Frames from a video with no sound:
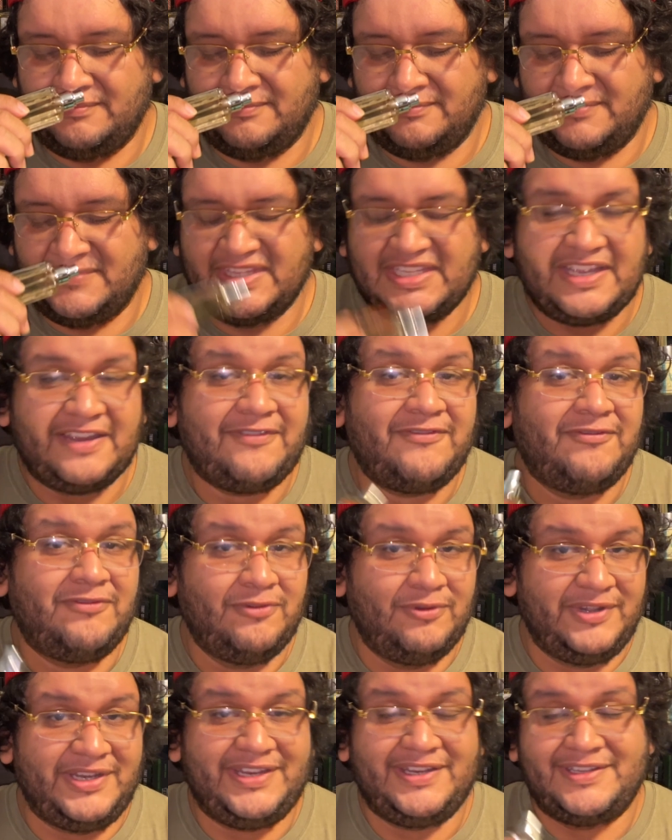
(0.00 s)
that
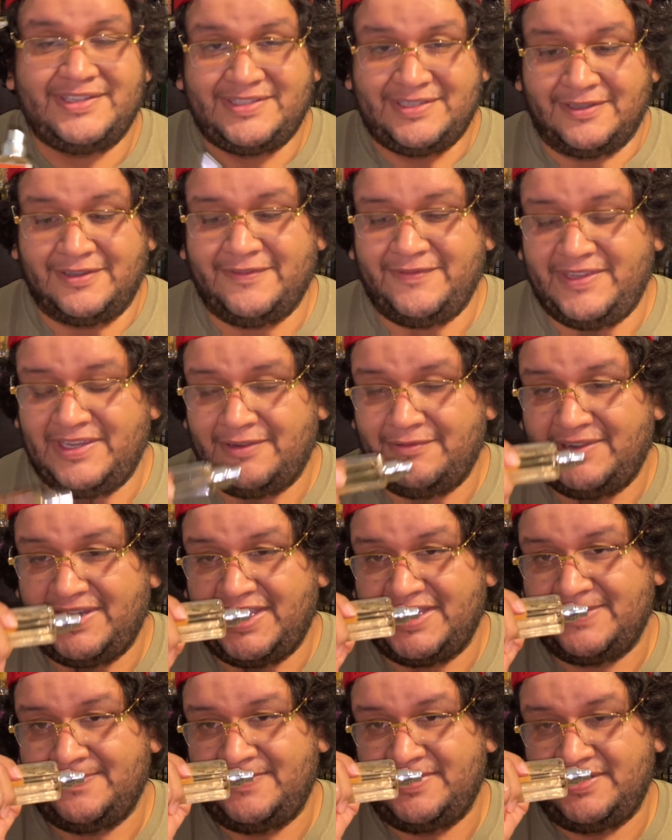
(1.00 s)
fruitiness of that
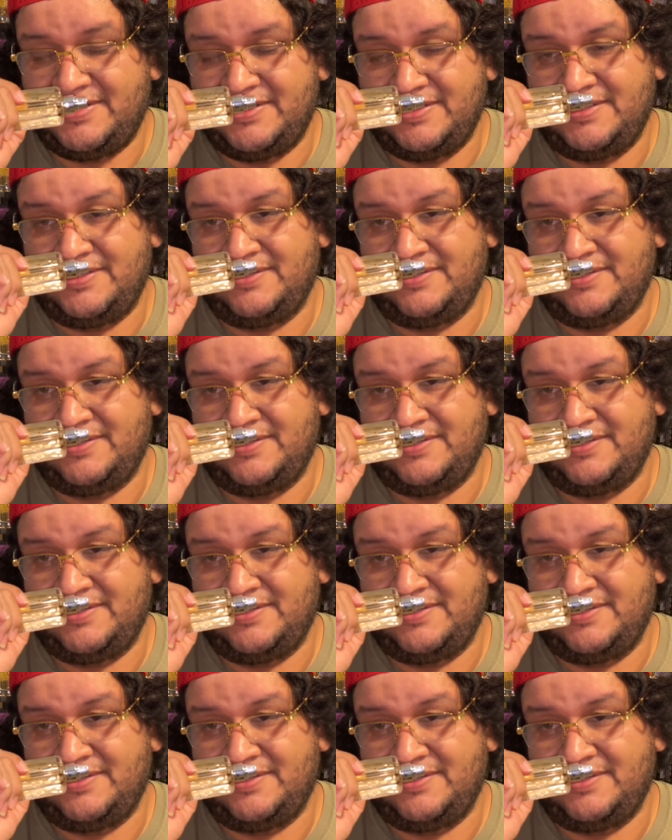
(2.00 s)
raspberry,